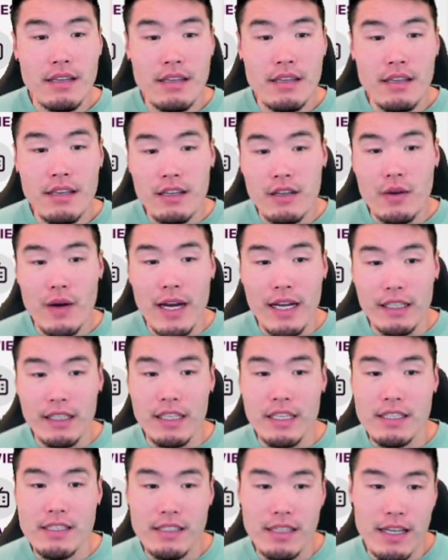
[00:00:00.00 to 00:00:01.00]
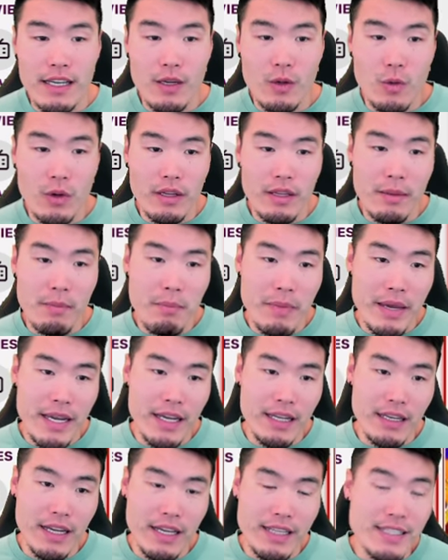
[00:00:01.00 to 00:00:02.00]
you know, at least like one of the
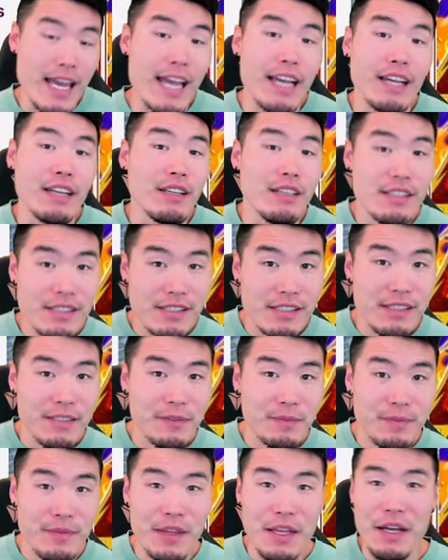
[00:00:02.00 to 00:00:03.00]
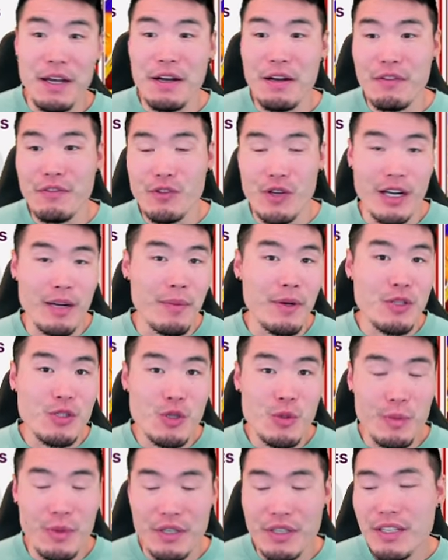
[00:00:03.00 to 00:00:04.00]
main antagonists of Dragon Ball
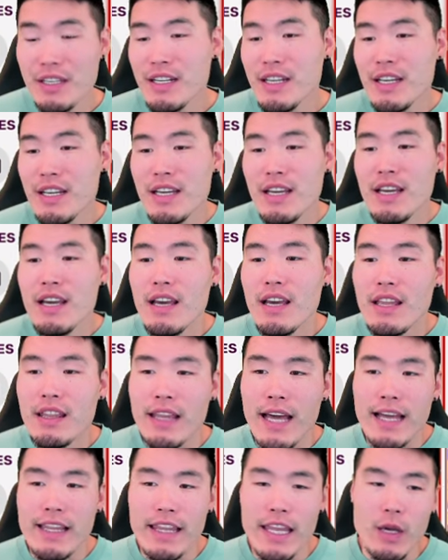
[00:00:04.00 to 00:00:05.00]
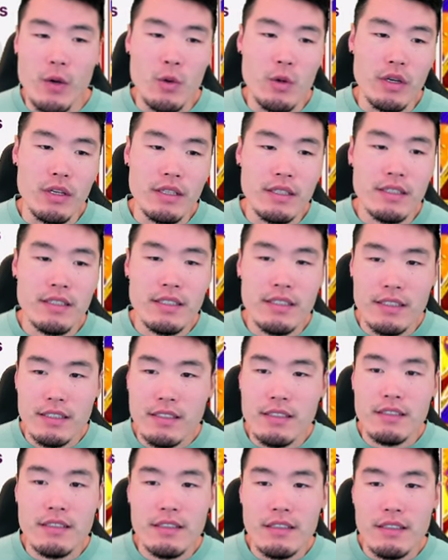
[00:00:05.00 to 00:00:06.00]
Super, that they would,
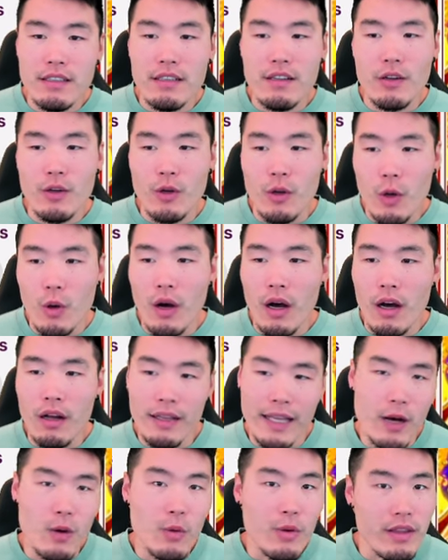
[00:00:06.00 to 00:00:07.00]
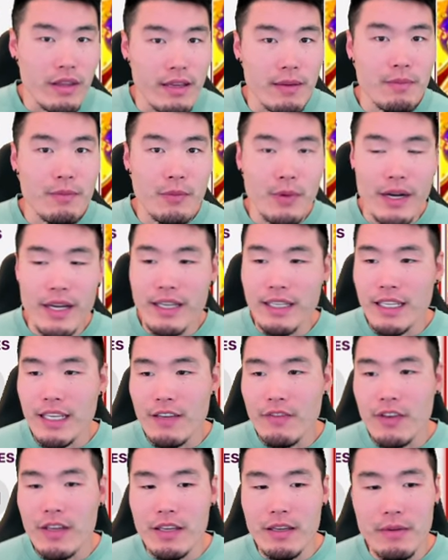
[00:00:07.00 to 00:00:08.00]
you know, go all out with him, right?
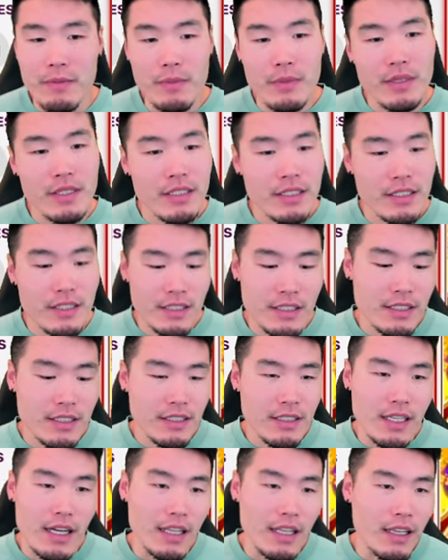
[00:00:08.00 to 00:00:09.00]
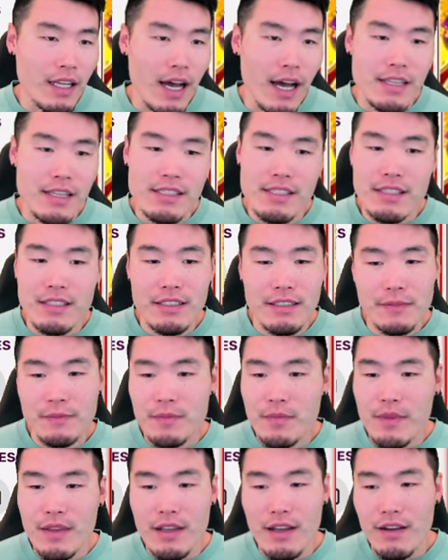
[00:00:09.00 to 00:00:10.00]
Give him a lot
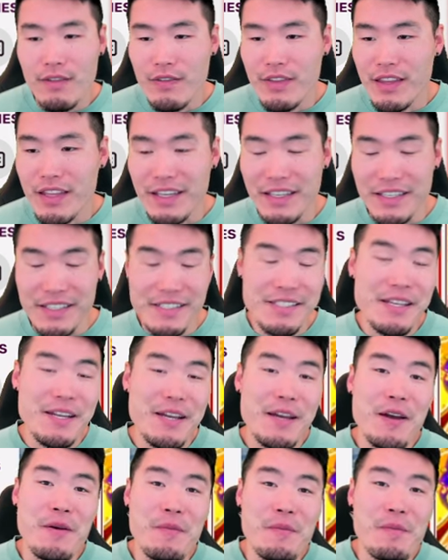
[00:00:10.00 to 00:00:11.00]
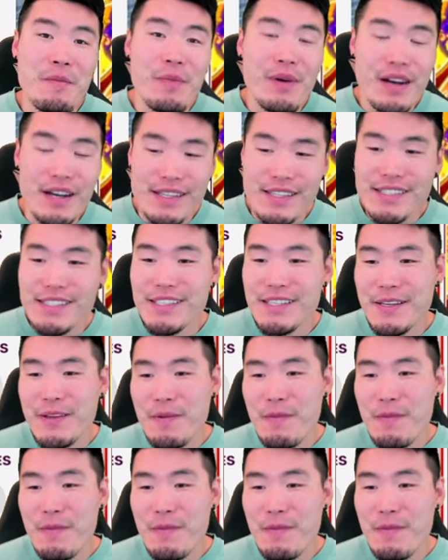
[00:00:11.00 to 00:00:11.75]
of things. But